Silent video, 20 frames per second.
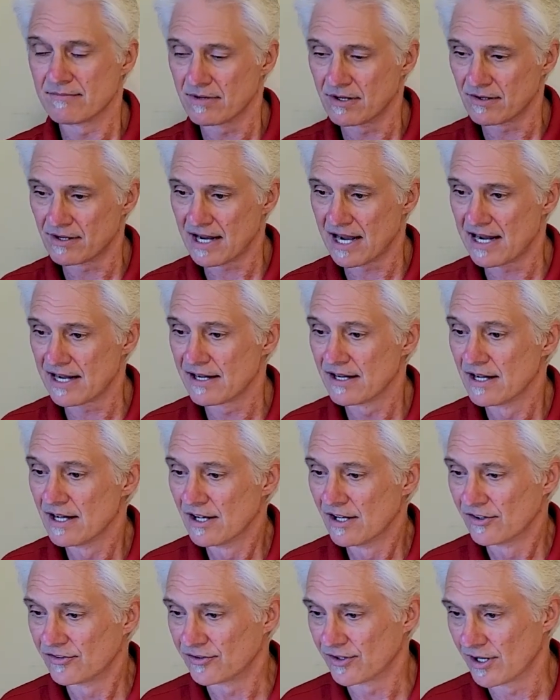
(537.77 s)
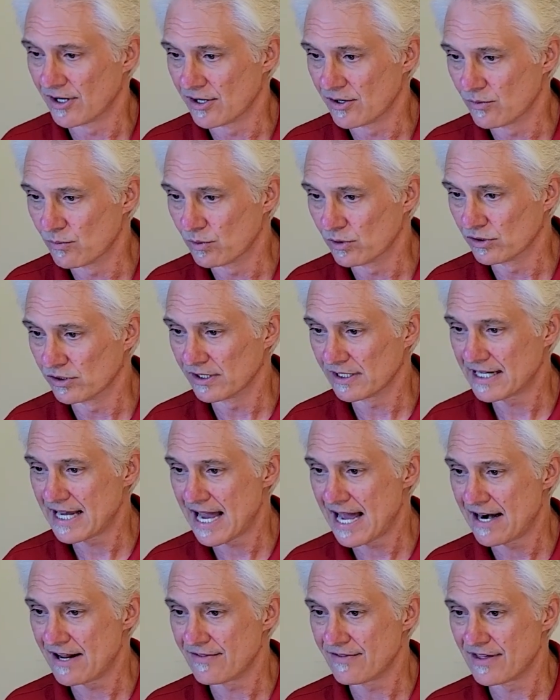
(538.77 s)
okay? So we'll look
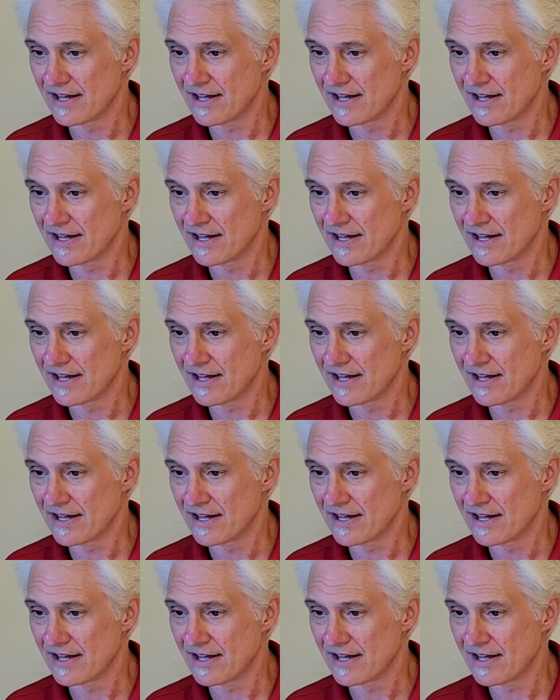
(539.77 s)
at it